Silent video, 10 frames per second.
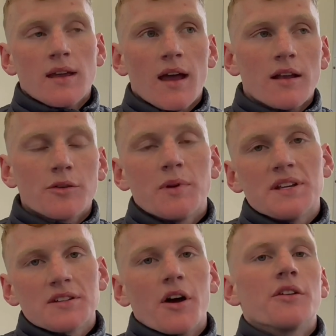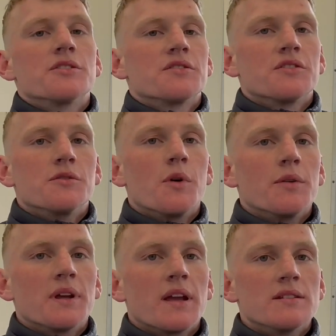Yeah, look, please God, there's a few more
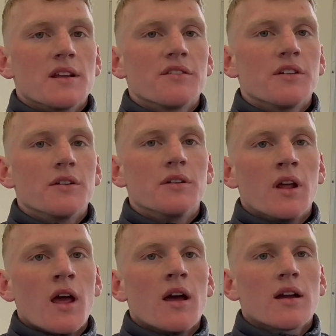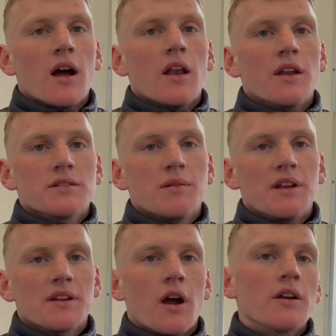weekends left now and Colin has
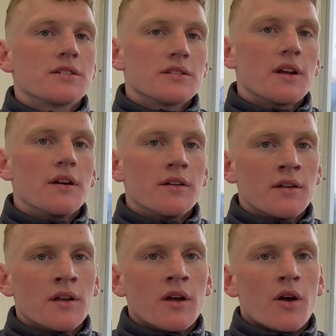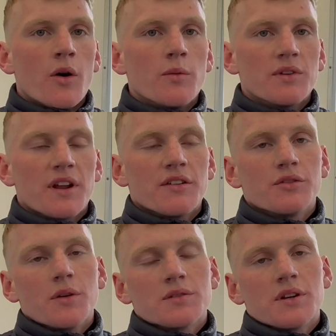plenty of horses there and hopefully get a
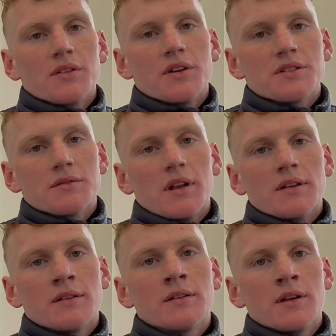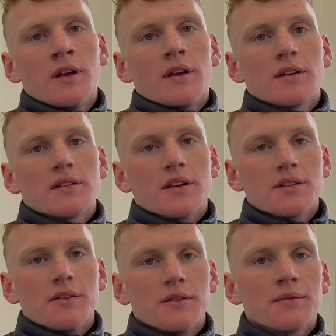few outside rises as well. Stay
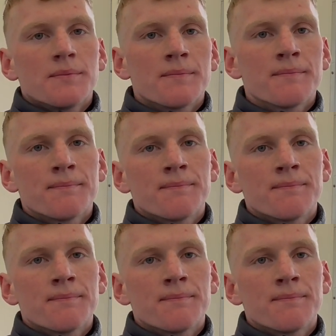sound. Good.